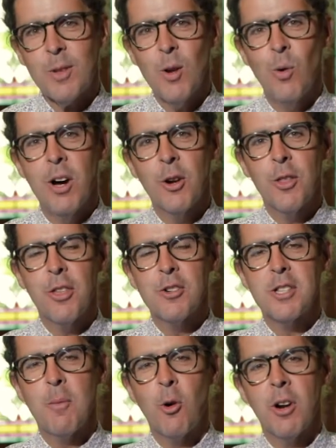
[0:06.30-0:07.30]
Well, good
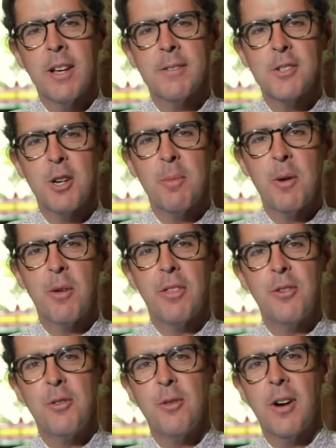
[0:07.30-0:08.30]
Thursday morning. It's good to be with
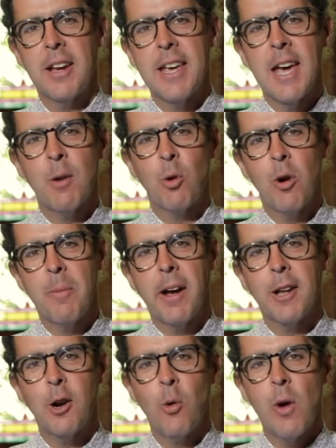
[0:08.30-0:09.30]
you again. We're
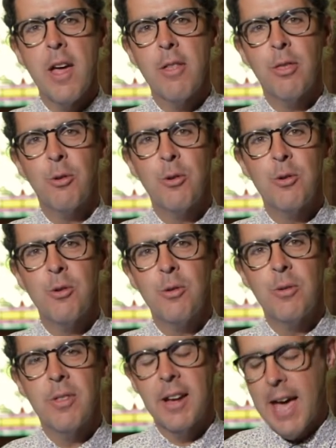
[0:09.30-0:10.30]
making our way
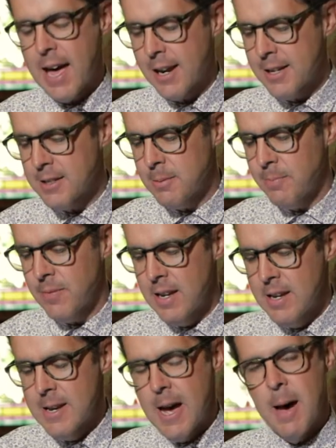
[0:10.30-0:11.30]
through the Catechism.
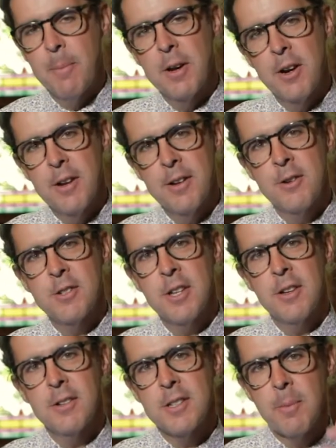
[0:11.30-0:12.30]
Here's
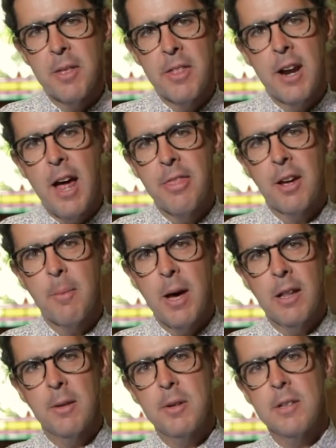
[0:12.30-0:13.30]
something that I think
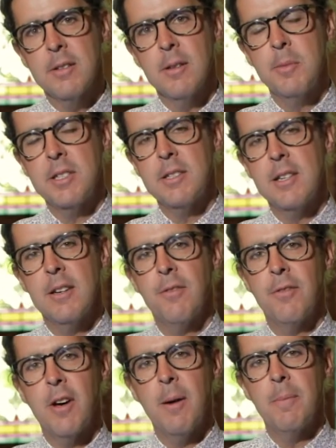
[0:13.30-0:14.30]
about. Let me see
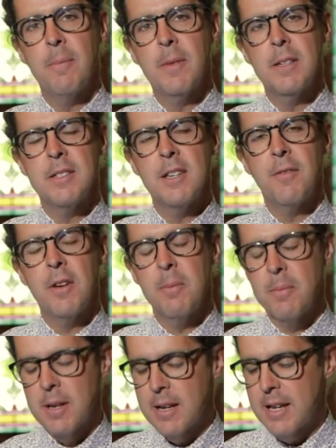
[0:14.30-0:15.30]
if
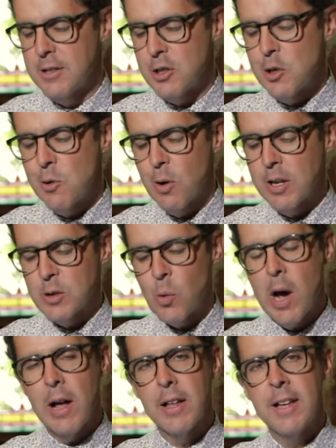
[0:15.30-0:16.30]
it hits you as
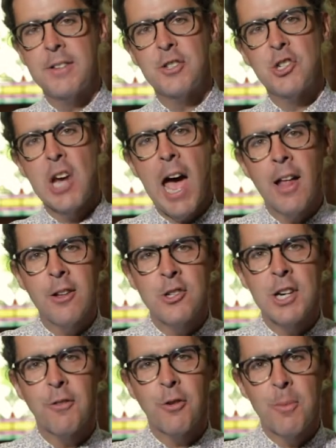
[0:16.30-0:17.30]
well. It's
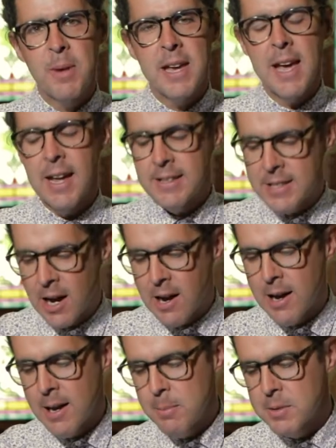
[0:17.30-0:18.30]
challenging for me at
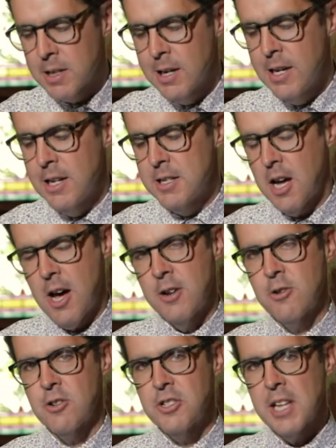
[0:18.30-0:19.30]
times to
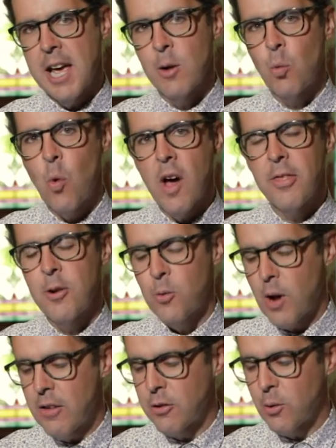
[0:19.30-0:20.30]
understand what the
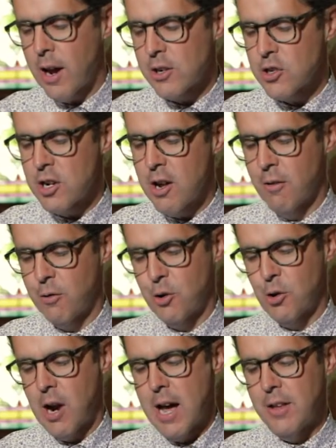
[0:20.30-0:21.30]
resurrection of
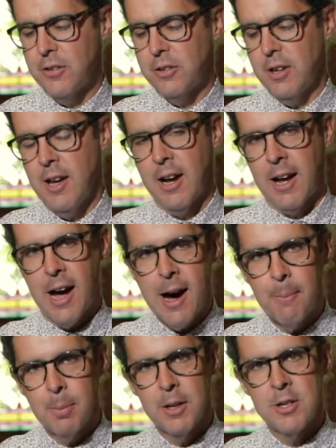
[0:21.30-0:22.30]
Christ
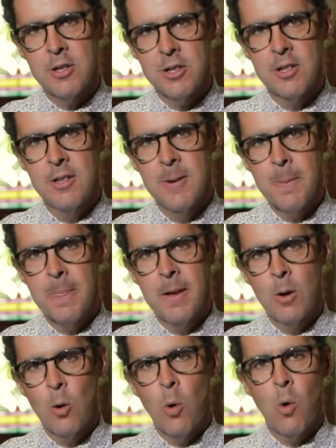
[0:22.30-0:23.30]
accomplished,
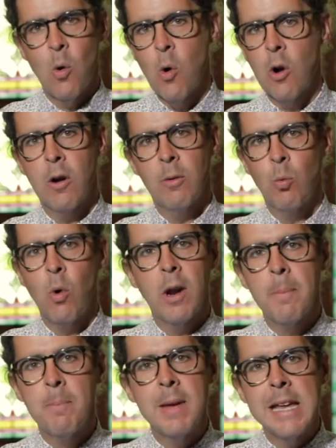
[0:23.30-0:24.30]
or what
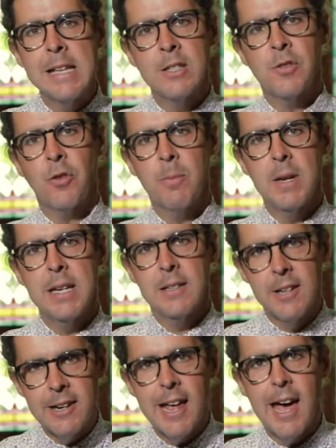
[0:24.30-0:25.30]
it means for me
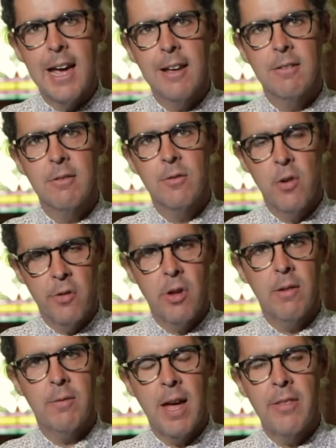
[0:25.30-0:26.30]
today. Have you
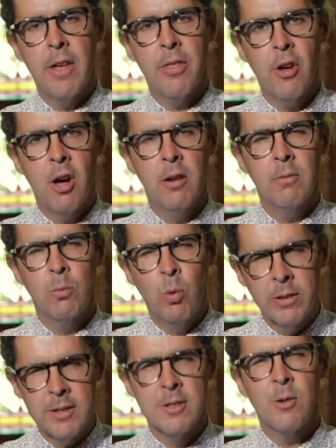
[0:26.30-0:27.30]
ever had that thought?
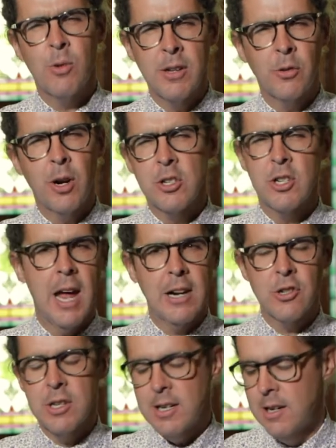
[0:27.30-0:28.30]
What does the resurrection
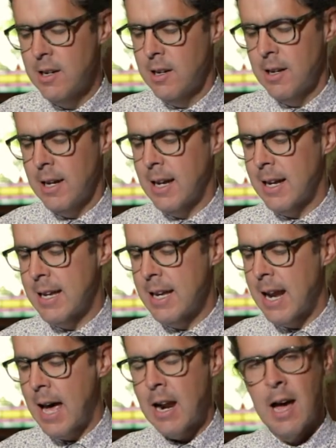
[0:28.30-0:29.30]
actually
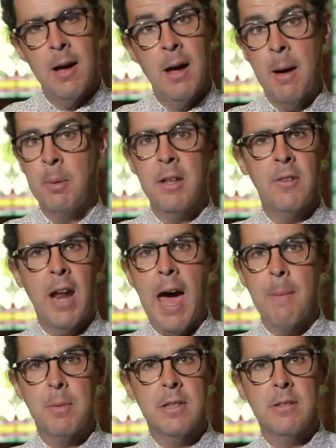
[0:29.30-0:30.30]
get at? I believe it
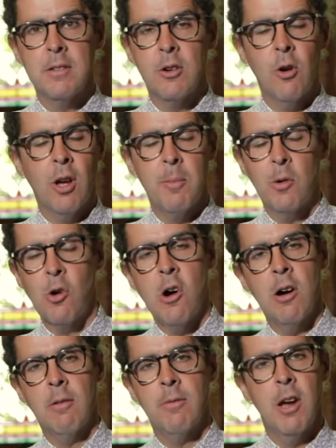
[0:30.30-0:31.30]
happened, so don't get me
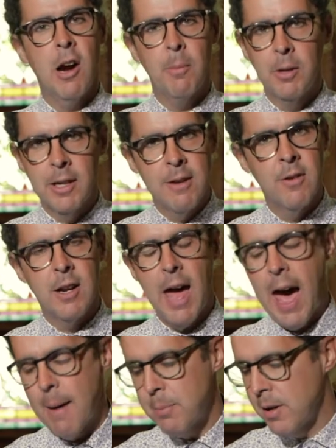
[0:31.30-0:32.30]
wrong there. I believe it
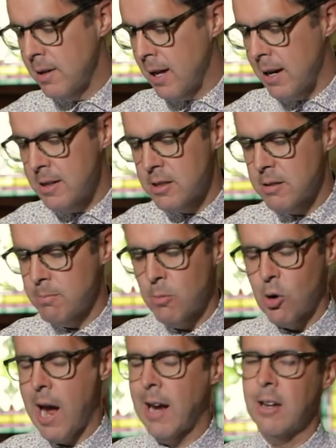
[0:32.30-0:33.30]
happened, and as
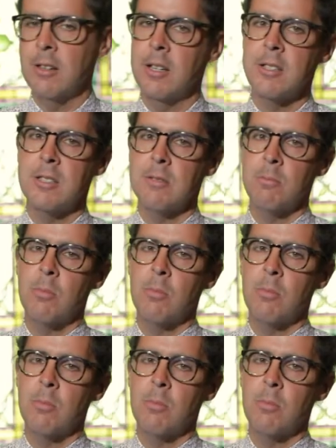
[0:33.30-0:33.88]
miraculous